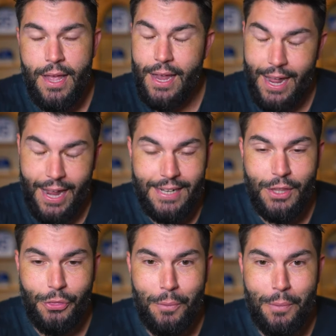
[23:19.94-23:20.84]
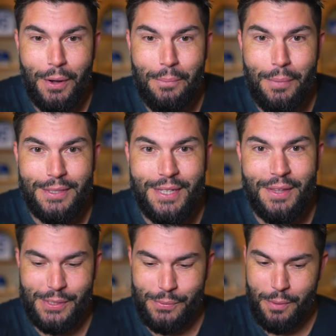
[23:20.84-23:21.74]
and I hate to throw him under the bus on
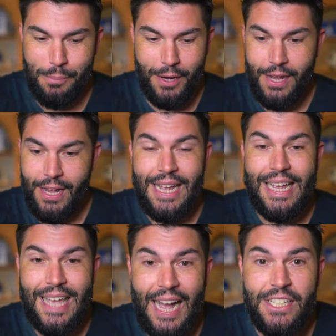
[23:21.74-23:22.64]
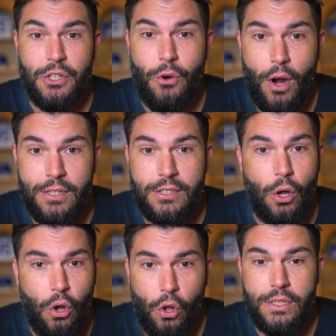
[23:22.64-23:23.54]
this one, but guys across the
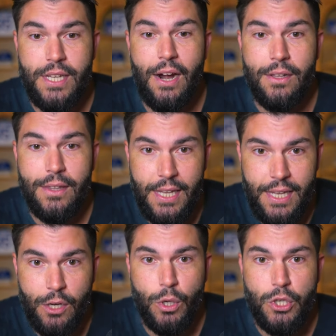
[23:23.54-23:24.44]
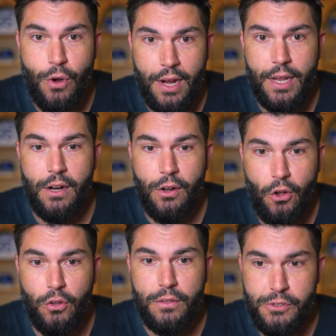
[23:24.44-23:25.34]
whole entire league were trying to get a
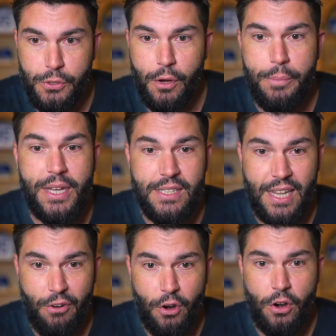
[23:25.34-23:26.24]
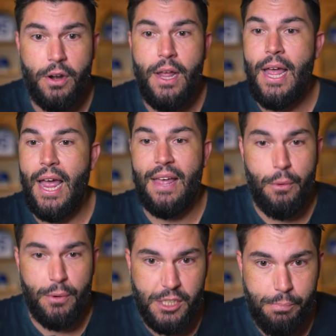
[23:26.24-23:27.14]
hold of Su'a because they've heard and they
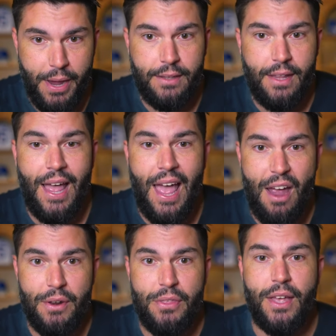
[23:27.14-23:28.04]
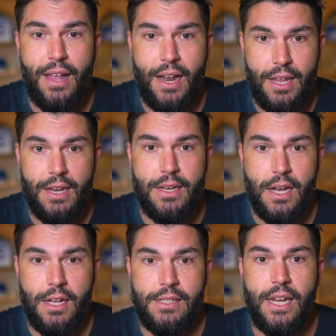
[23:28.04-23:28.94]
respect everything that he
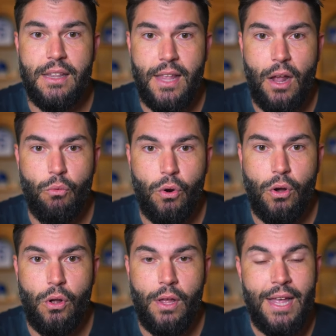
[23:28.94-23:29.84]
does in that role.